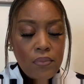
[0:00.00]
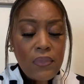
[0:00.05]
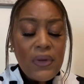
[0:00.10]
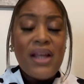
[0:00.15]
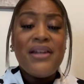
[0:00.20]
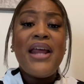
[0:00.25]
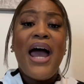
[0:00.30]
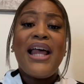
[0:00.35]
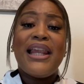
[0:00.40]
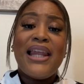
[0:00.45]

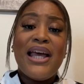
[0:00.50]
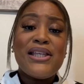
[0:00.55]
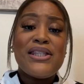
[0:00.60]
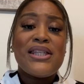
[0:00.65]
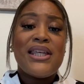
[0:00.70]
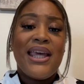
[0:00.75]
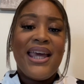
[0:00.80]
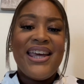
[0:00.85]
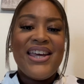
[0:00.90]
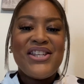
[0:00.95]
Now let's
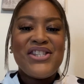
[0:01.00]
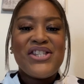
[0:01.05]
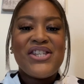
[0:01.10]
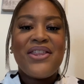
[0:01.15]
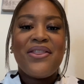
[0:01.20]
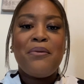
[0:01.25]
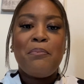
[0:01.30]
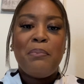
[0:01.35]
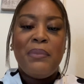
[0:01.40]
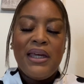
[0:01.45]
get into
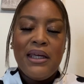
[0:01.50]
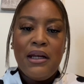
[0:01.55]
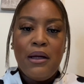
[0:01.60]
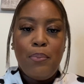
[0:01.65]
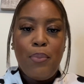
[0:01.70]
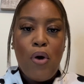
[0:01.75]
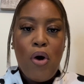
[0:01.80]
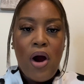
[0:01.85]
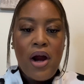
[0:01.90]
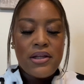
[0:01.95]
the meaty
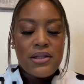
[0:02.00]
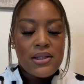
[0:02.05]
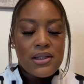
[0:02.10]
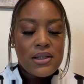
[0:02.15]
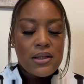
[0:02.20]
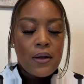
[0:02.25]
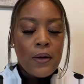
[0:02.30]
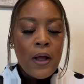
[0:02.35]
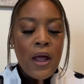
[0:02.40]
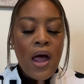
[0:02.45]
parts.